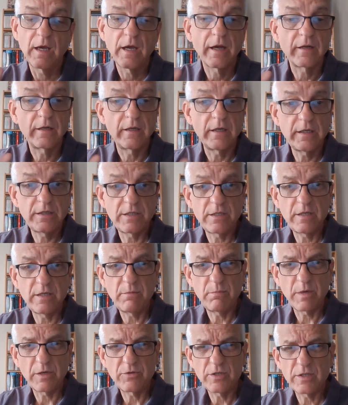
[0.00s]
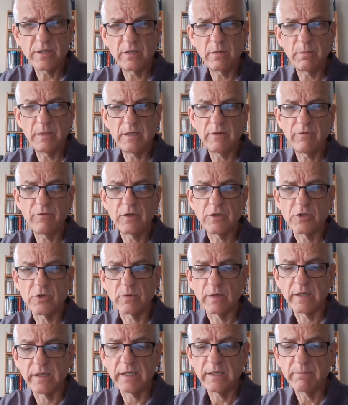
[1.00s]
I'd listed most of them
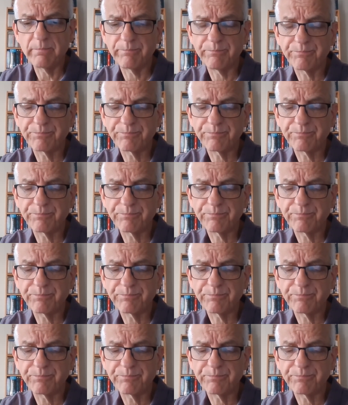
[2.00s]
individually.